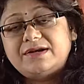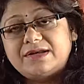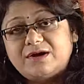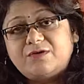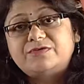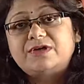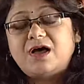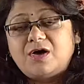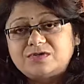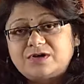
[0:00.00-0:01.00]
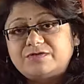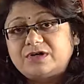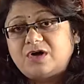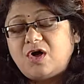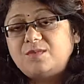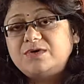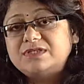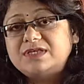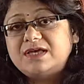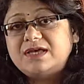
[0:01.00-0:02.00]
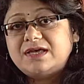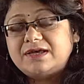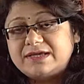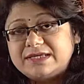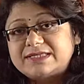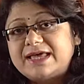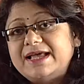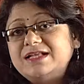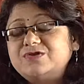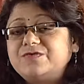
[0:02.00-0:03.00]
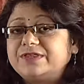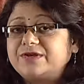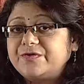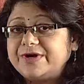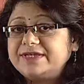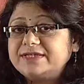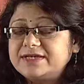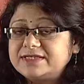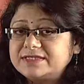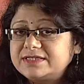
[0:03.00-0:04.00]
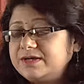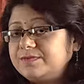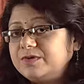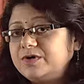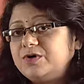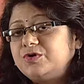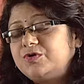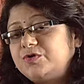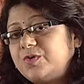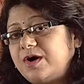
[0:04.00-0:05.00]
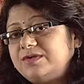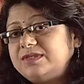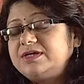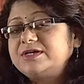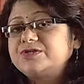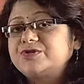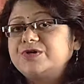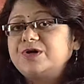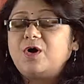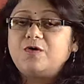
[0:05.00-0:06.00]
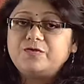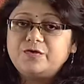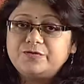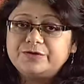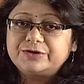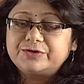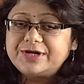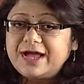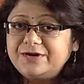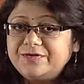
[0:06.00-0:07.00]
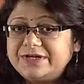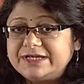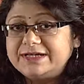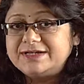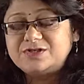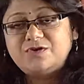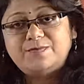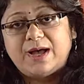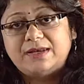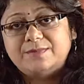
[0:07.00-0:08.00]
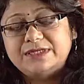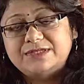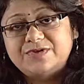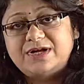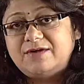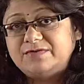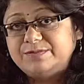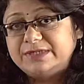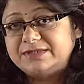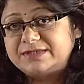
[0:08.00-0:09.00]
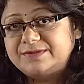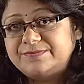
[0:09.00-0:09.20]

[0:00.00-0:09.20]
of the House of the Commons is held with great esteem throughout the history of over 300 years of parliamentary government.